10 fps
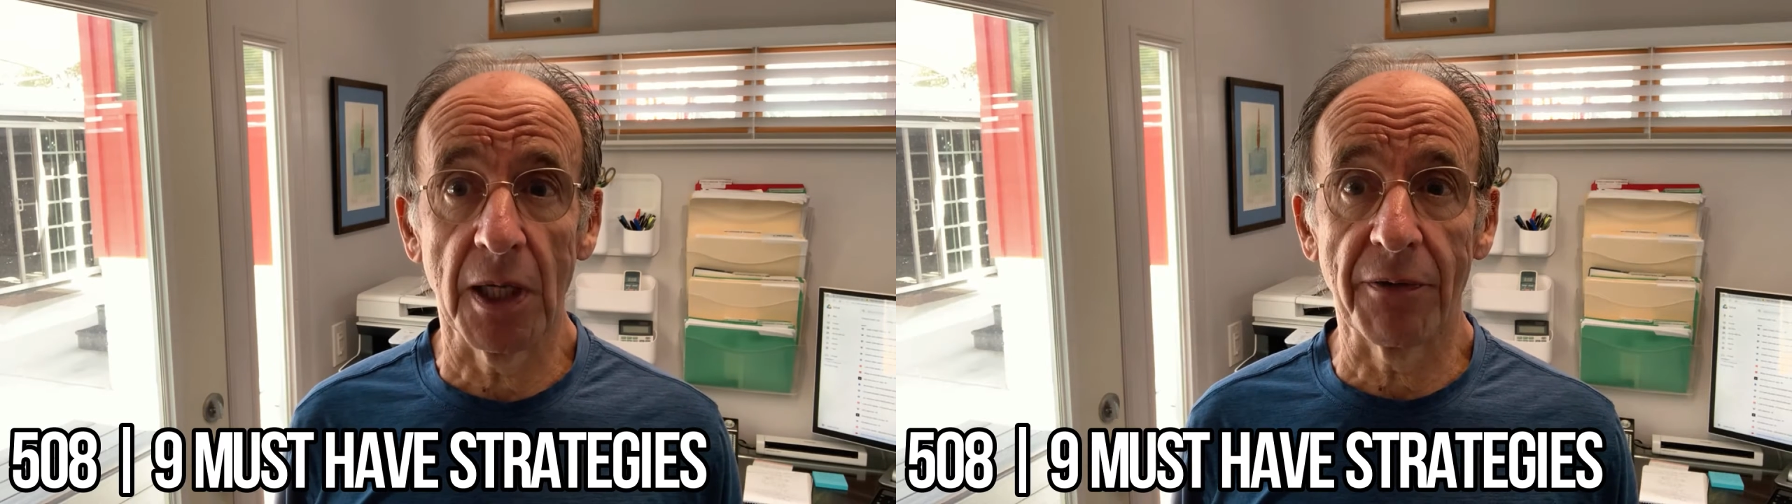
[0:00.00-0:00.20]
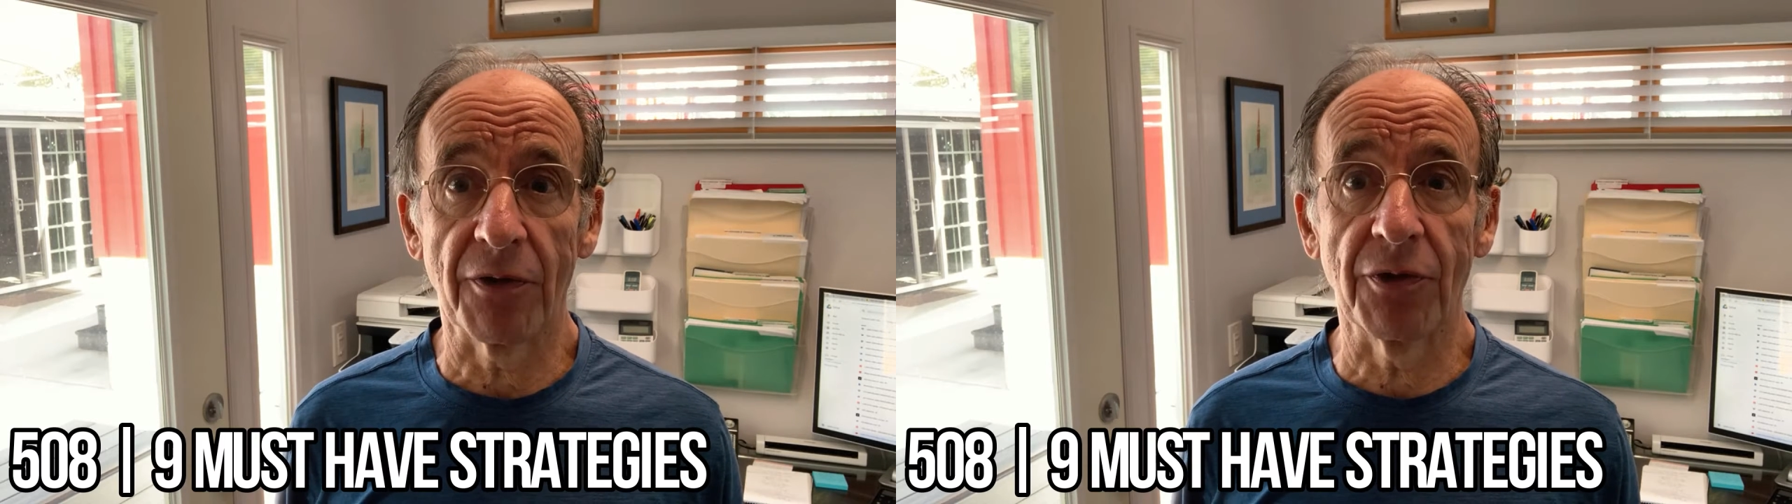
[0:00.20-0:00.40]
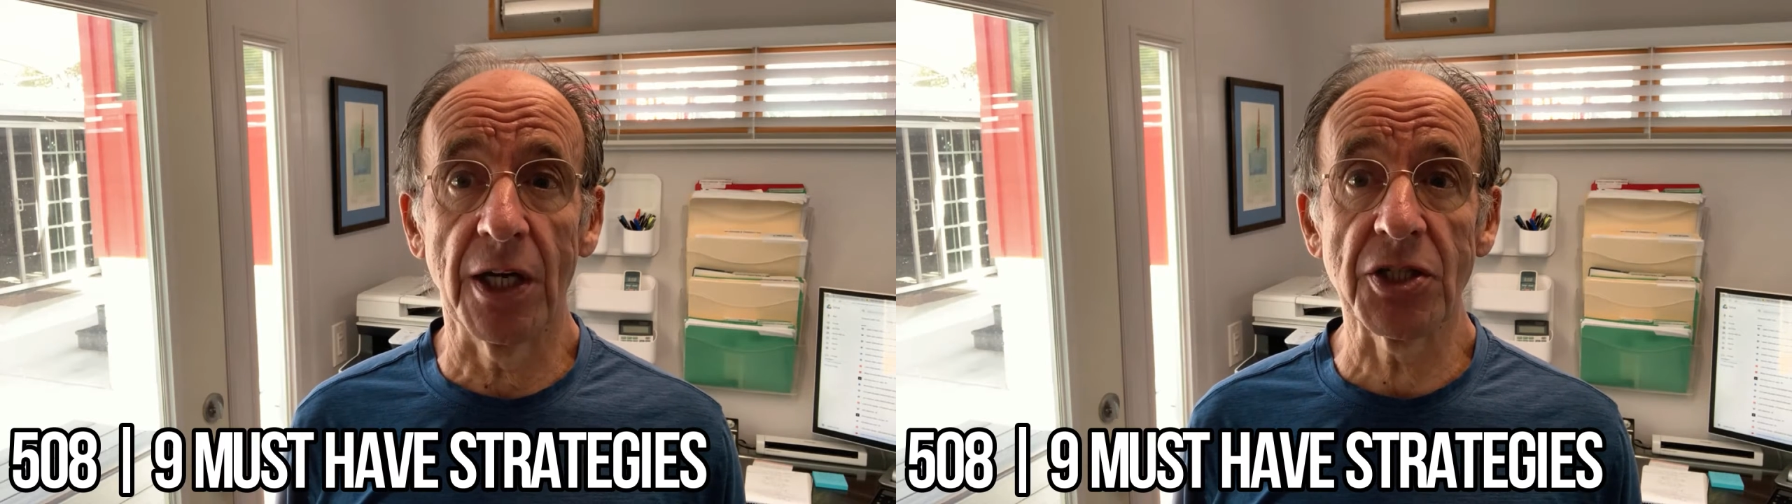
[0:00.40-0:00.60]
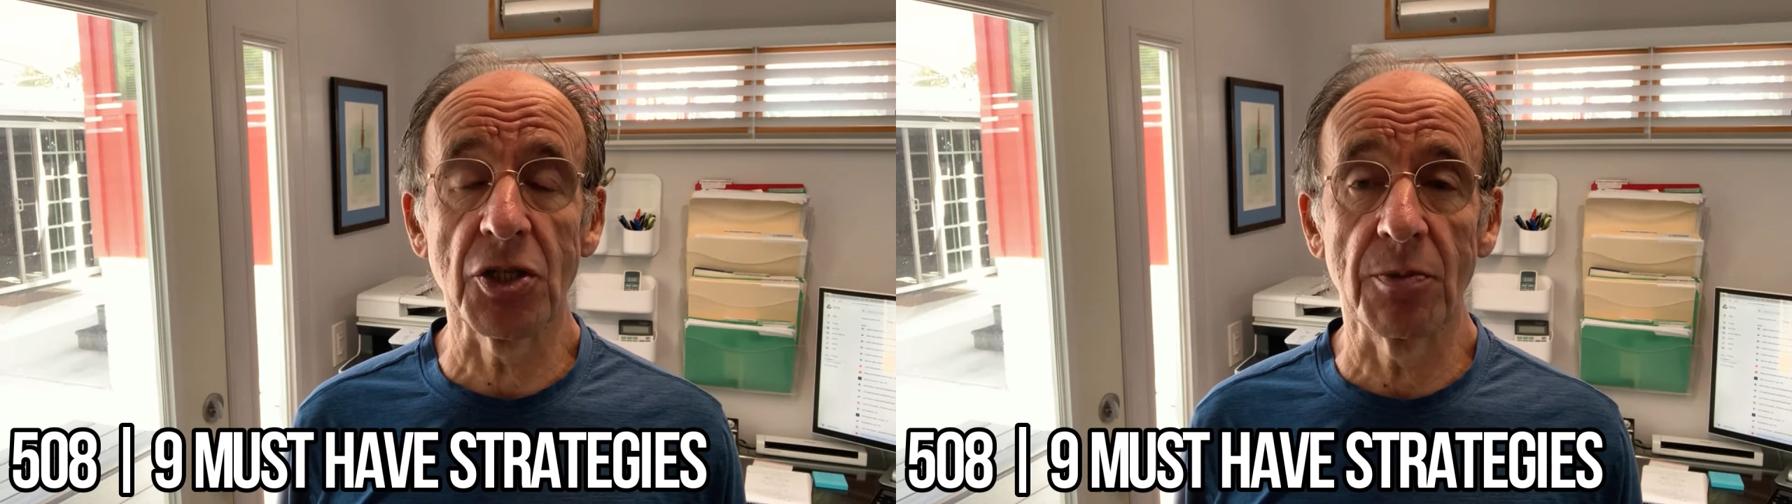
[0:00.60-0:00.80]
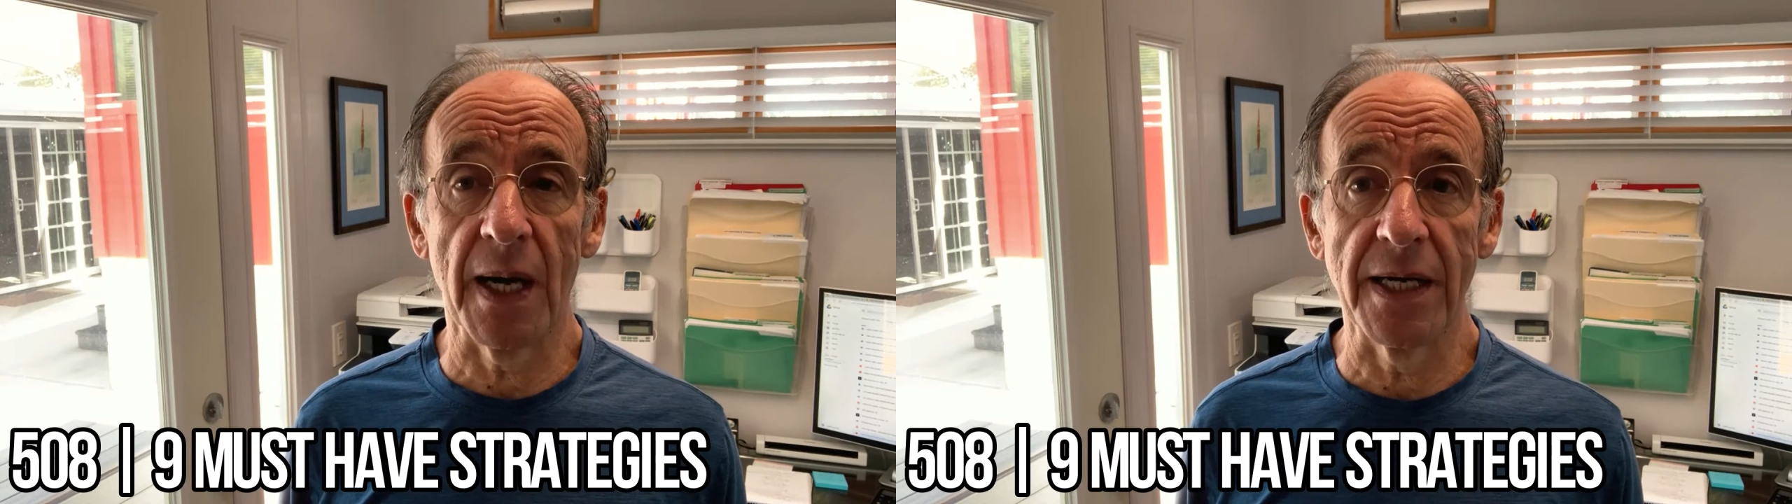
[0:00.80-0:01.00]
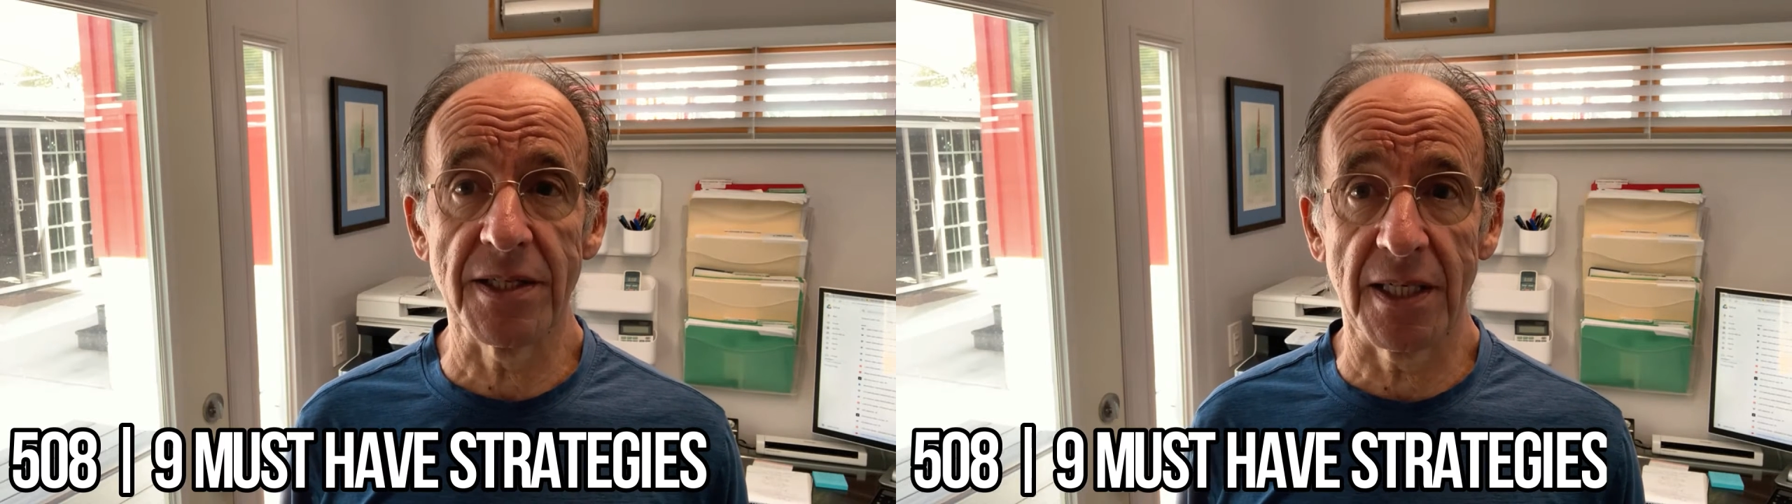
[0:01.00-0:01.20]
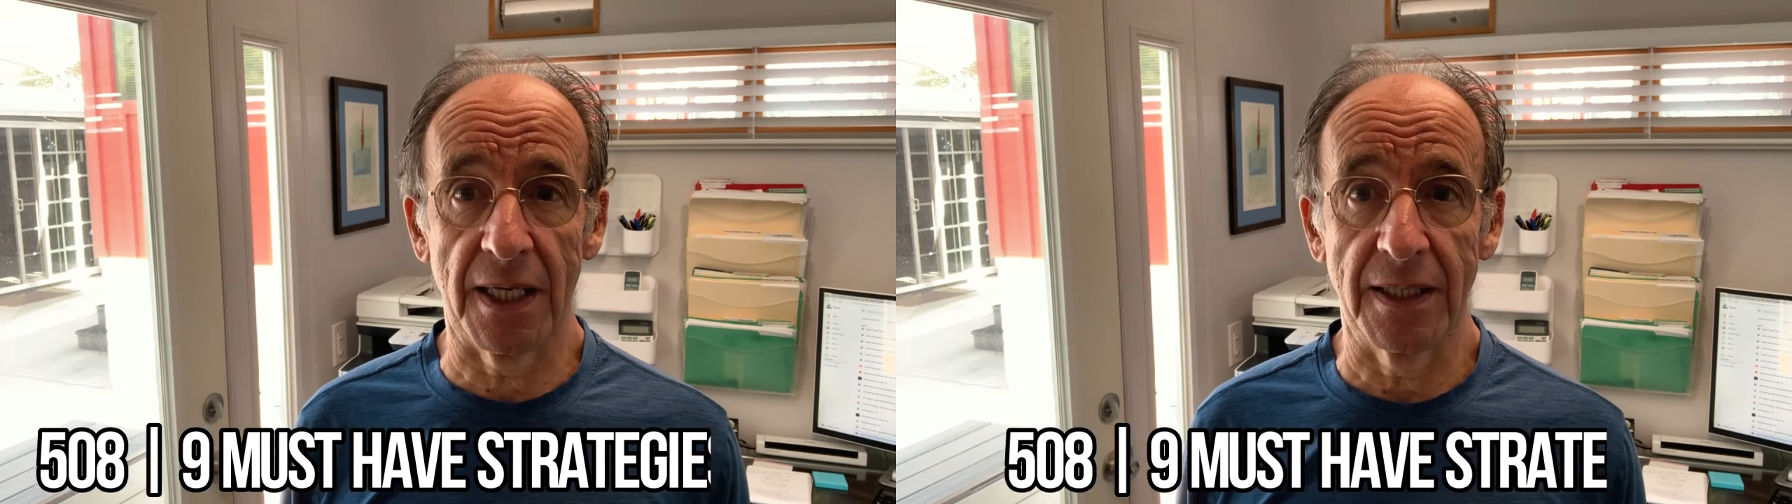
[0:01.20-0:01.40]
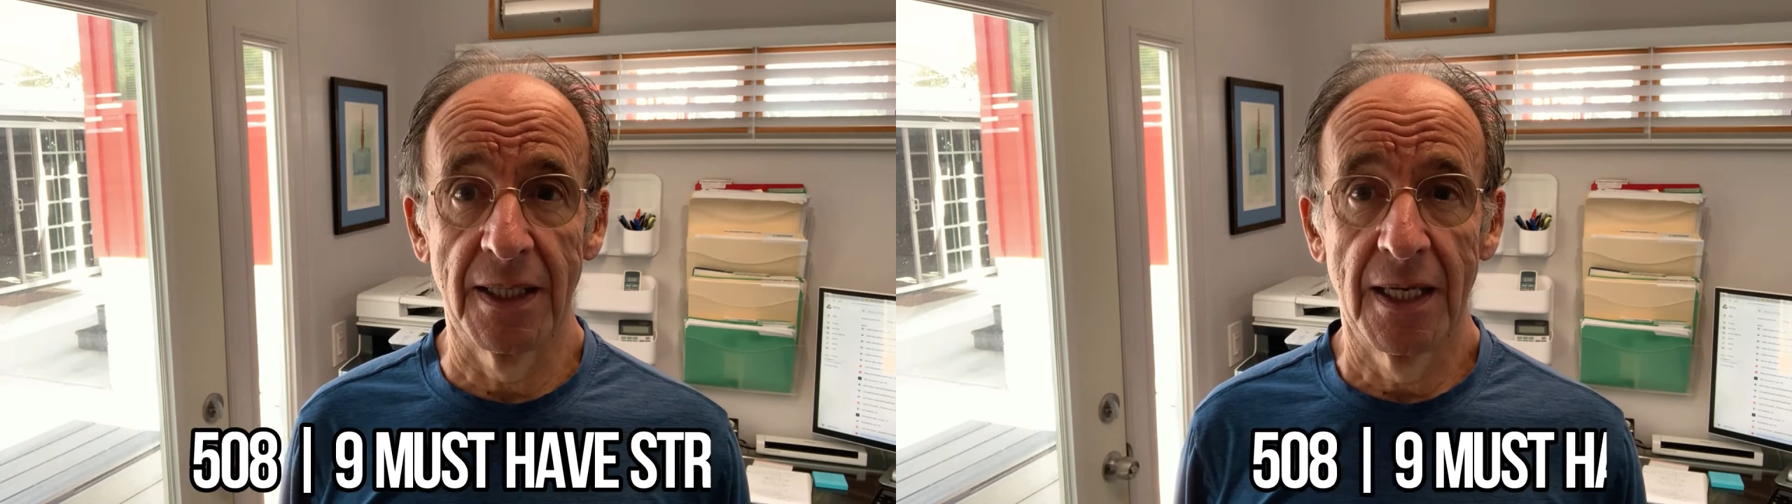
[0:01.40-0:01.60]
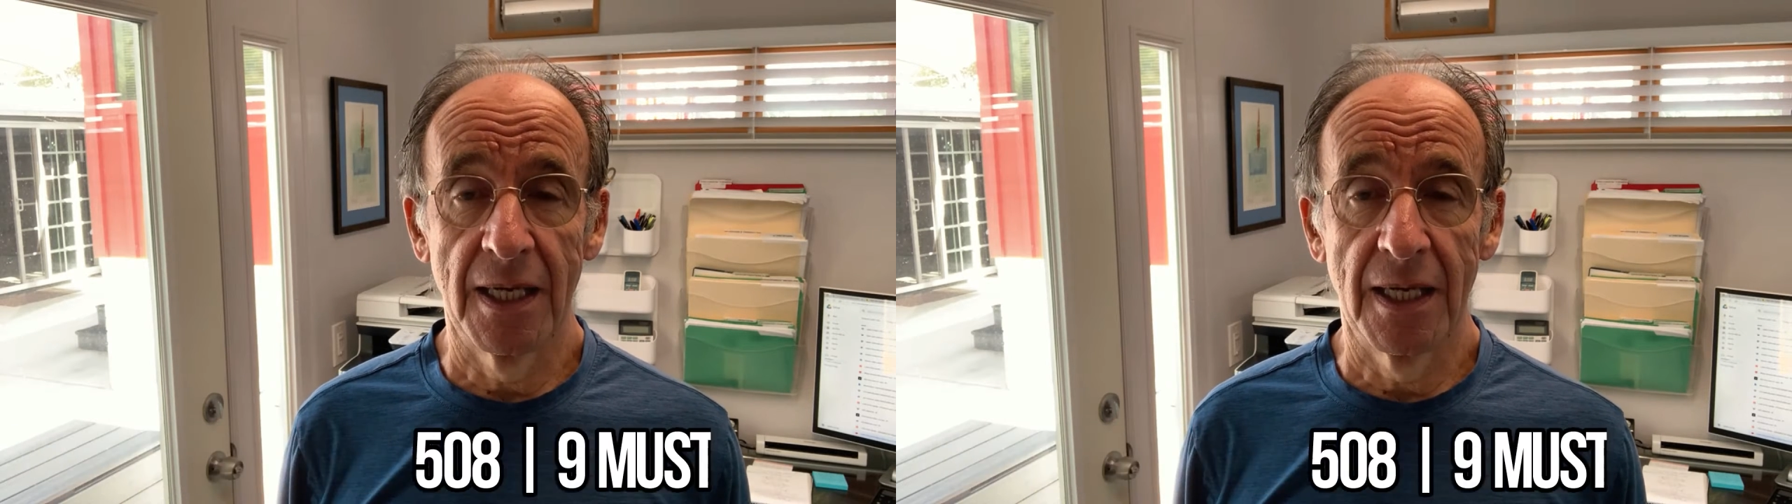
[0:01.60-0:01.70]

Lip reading: have a fresh new mindset